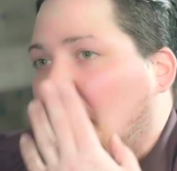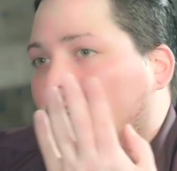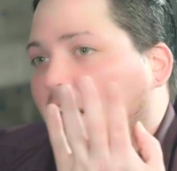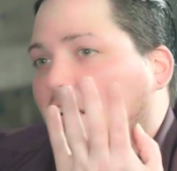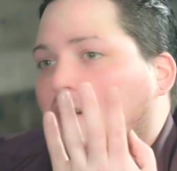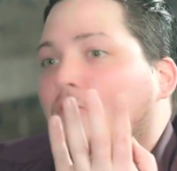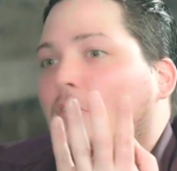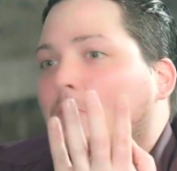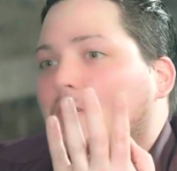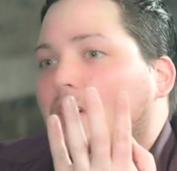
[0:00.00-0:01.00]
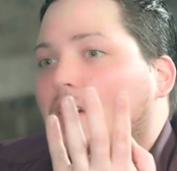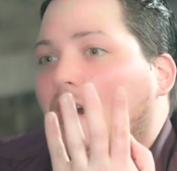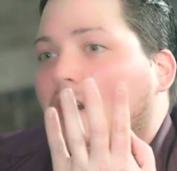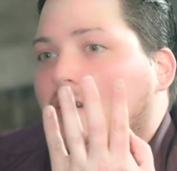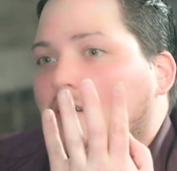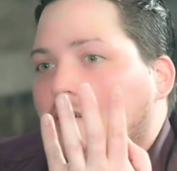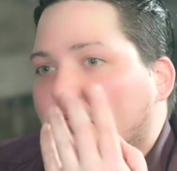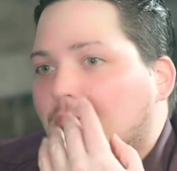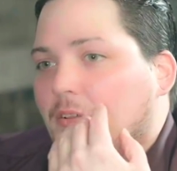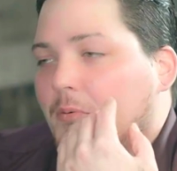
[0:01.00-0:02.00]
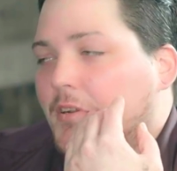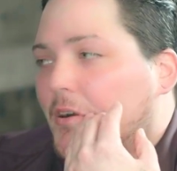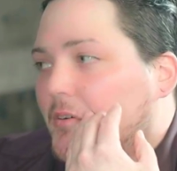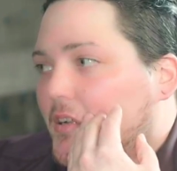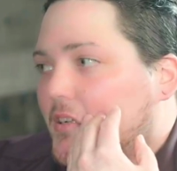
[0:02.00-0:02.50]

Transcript: I can't confirm or deny whether we know it